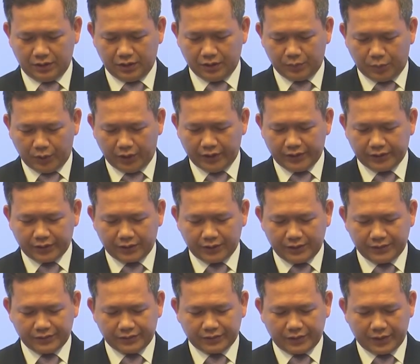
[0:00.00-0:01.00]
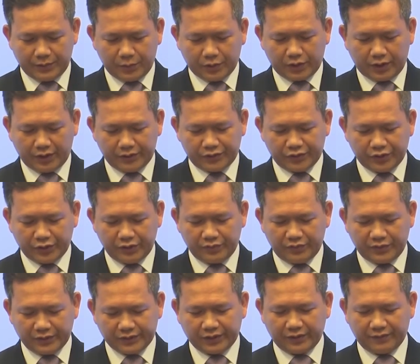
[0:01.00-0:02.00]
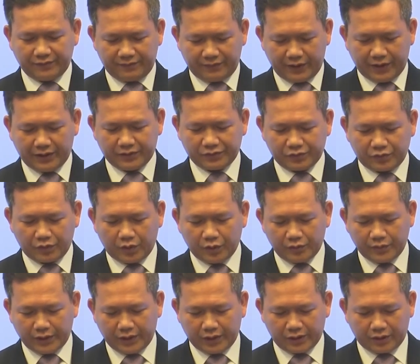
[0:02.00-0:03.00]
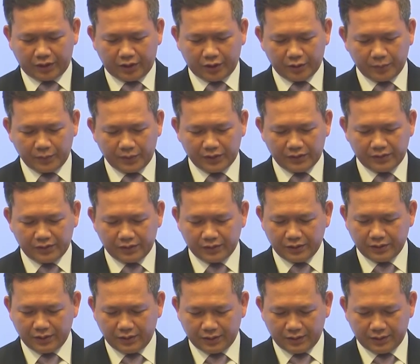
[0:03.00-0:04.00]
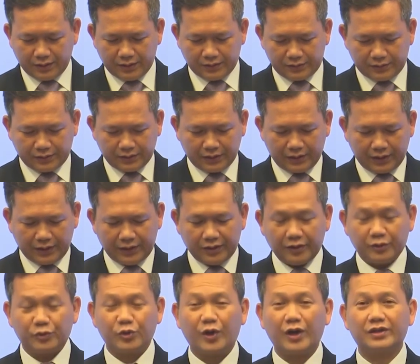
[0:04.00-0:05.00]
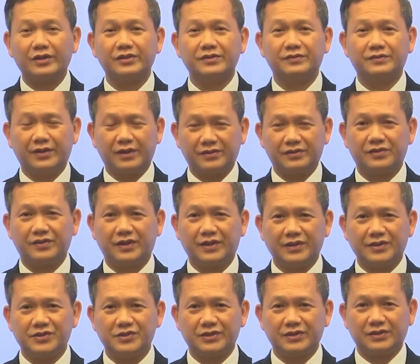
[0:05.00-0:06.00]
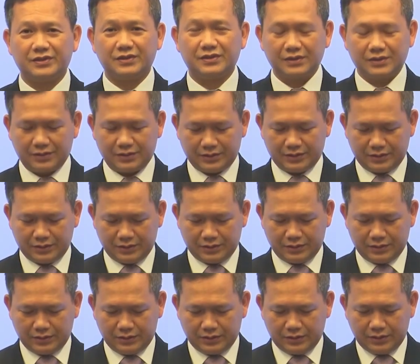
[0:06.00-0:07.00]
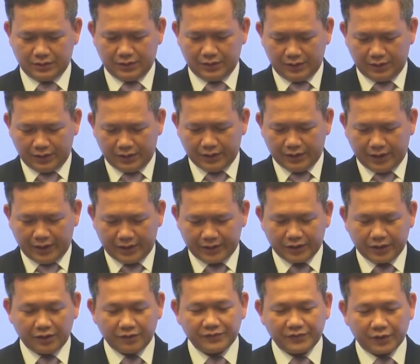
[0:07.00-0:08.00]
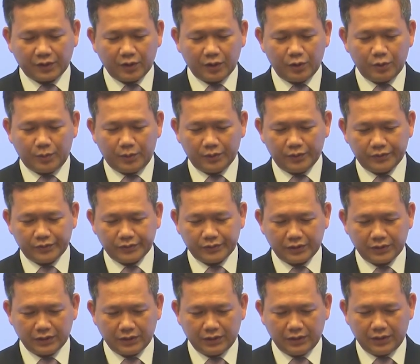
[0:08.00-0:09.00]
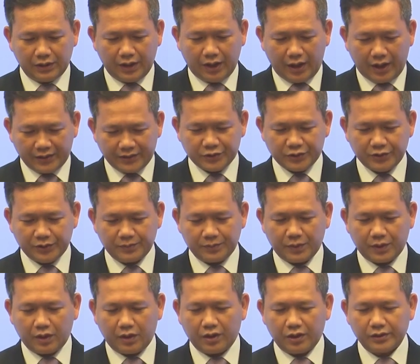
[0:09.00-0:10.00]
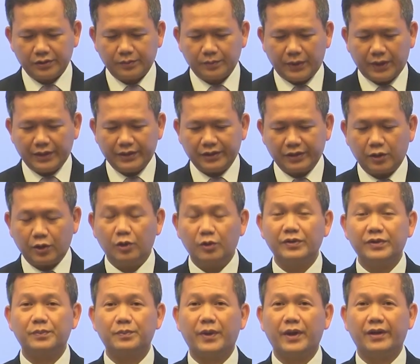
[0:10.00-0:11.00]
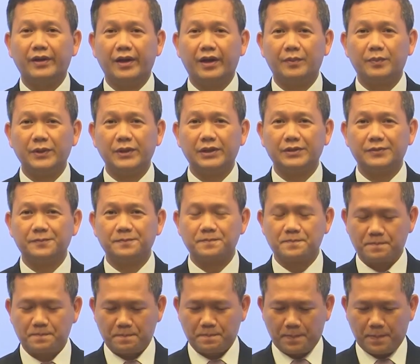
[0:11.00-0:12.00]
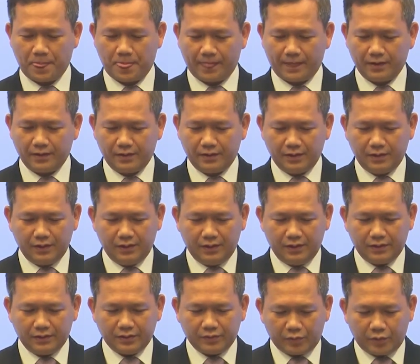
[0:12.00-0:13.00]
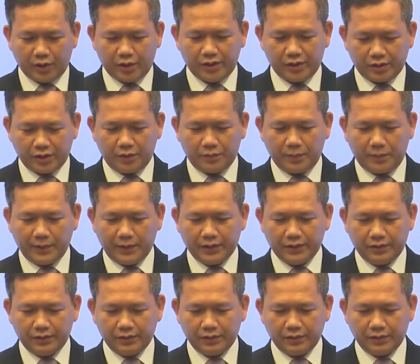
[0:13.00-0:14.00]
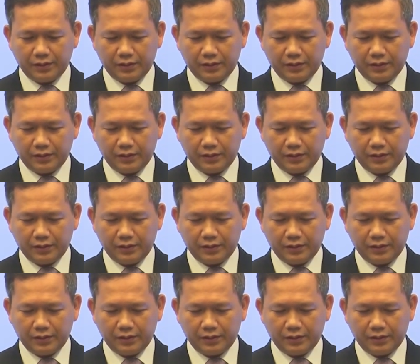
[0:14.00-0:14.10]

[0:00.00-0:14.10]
a politically stable country with a fast-growing economy is and attractive destinations. In light of the global hardship caused by the COVID pandemic, the Royal Government